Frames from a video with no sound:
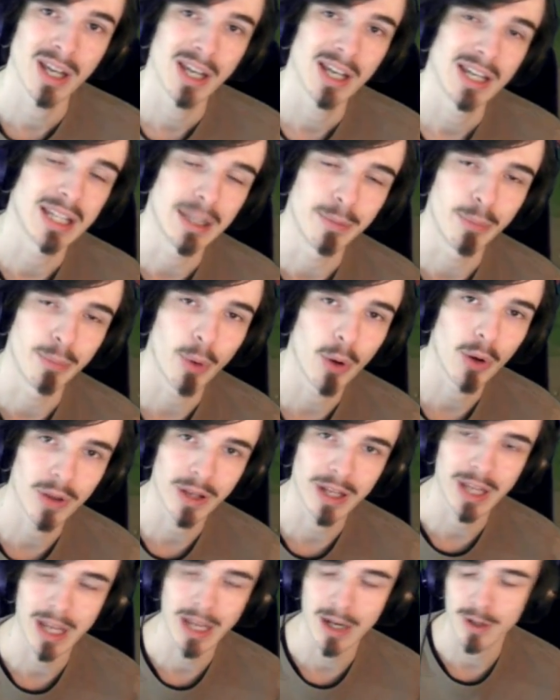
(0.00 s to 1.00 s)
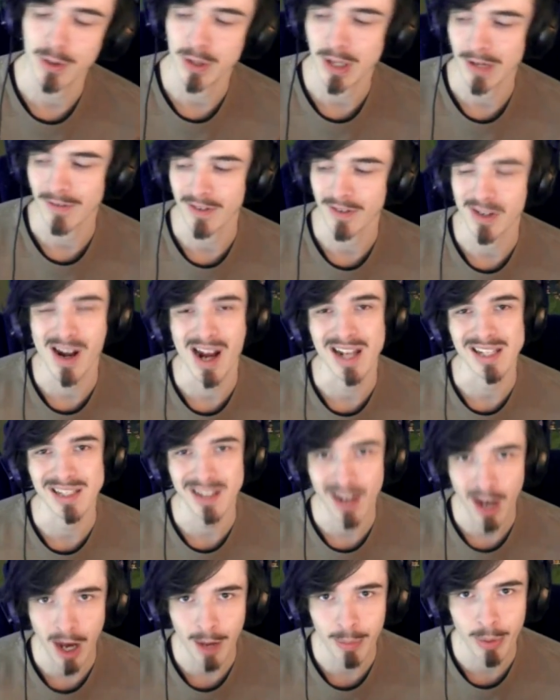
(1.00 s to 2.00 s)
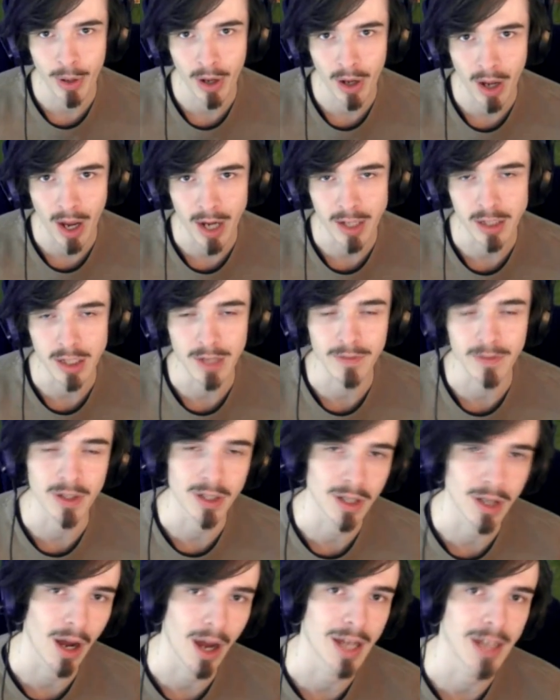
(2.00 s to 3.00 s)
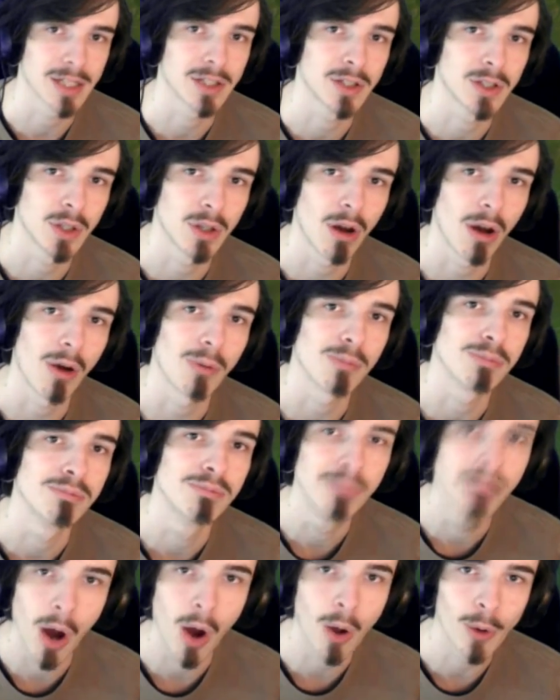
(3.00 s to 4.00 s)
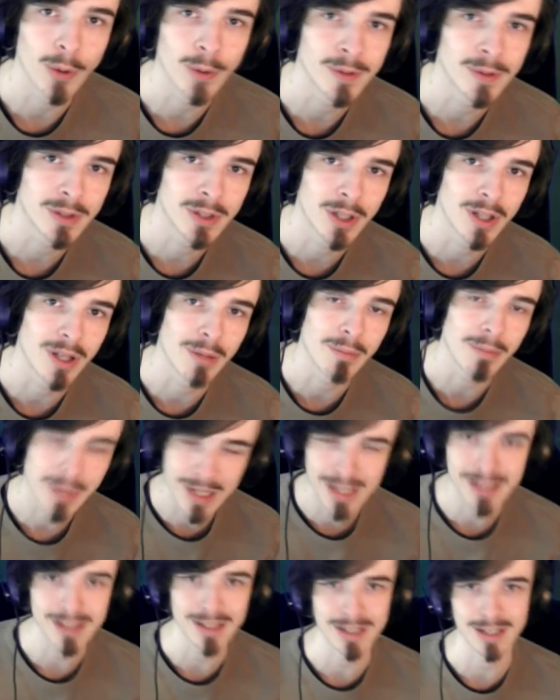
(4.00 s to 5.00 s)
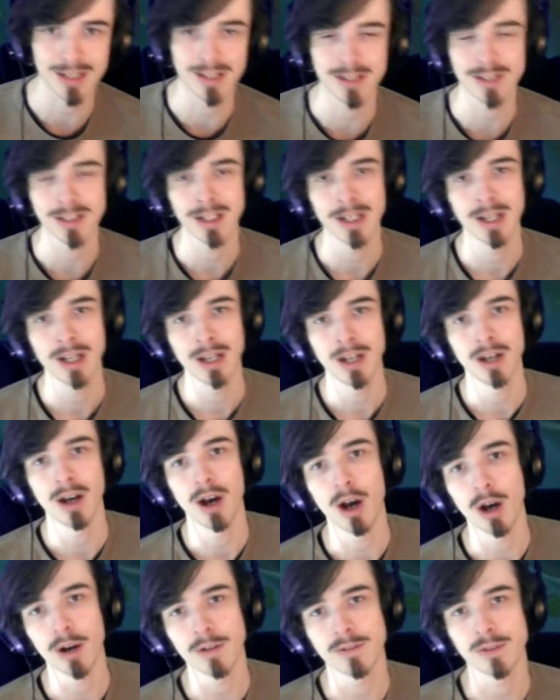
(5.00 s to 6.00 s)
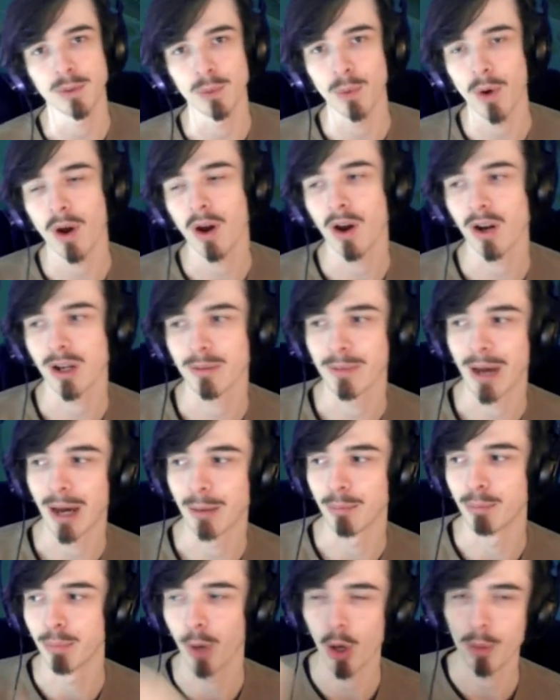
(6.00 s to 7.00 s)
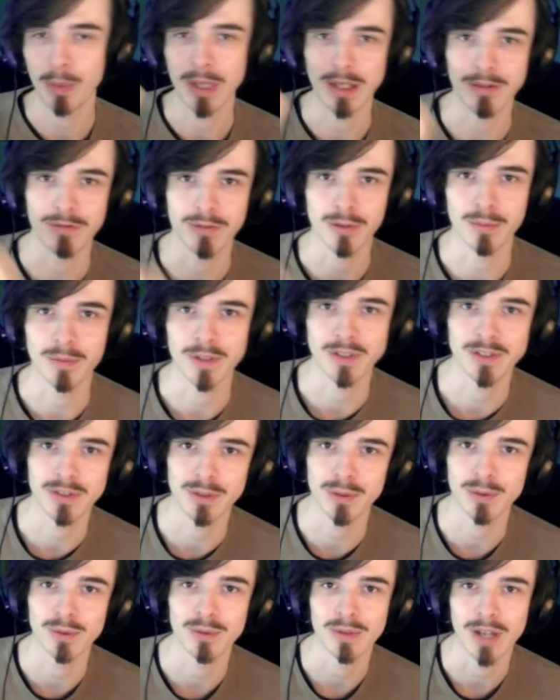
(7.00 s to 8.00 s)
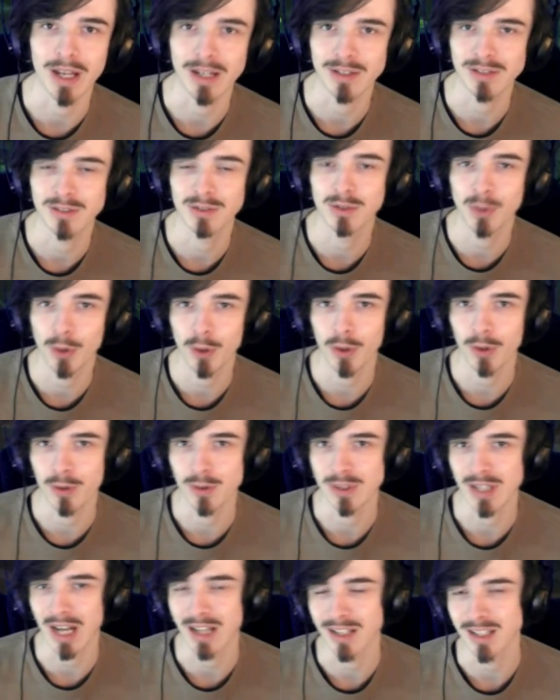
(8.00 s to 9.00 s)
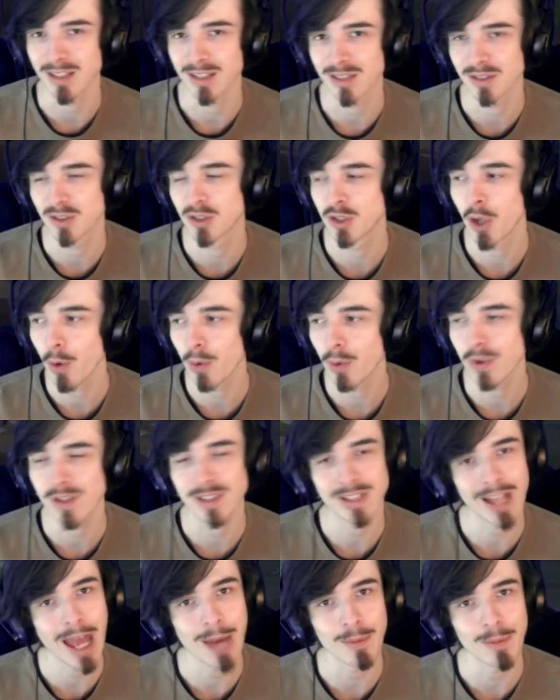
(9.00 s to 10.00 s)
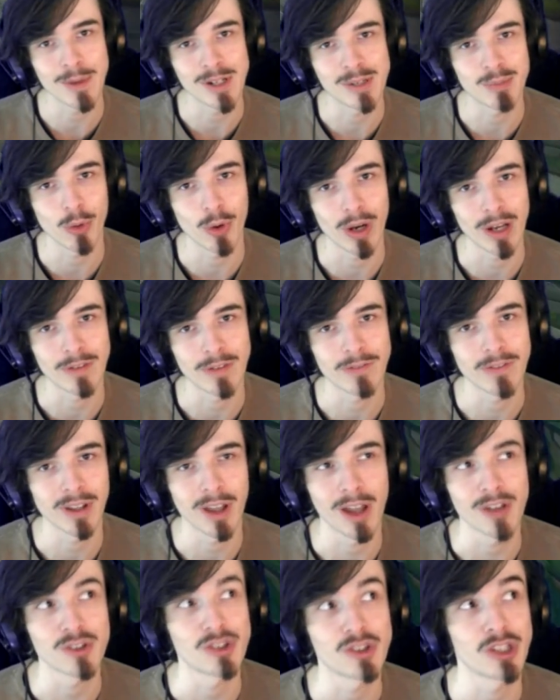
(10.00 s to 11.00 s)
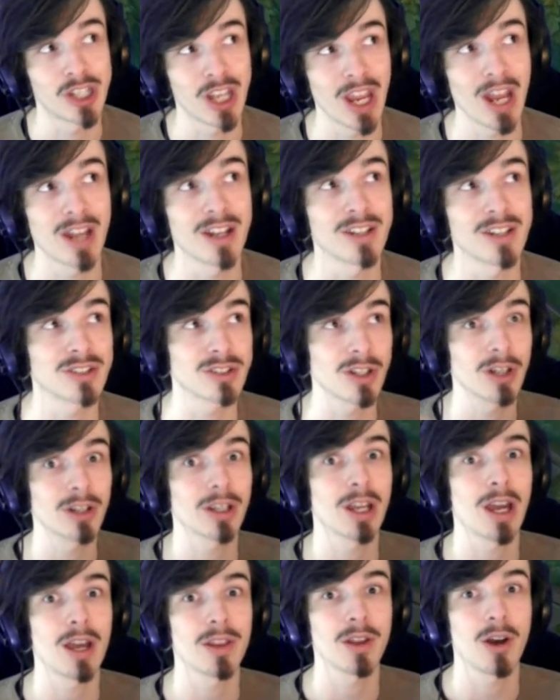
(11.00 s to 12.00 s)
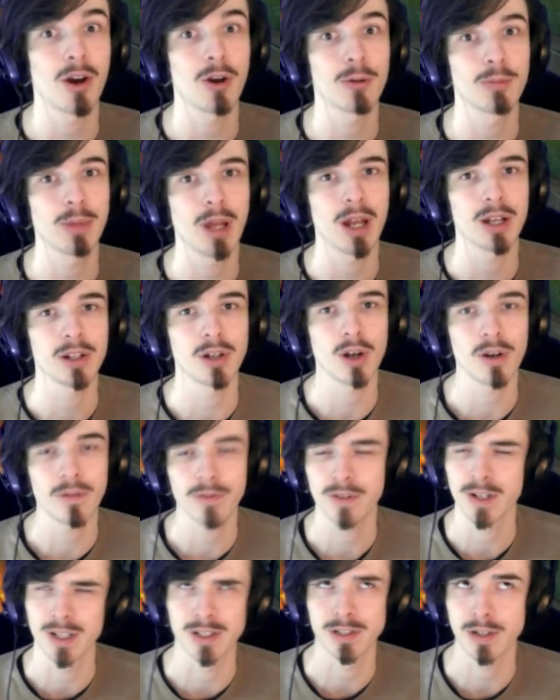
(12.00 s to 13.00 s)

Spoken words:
you boil the kettle, you have a nice cuppa, and you have a nice good old moan to the missus after work about Bobby from the stall next door who's had his tuna sandwich brought in for lunch again. It stunk out the whole bloody office.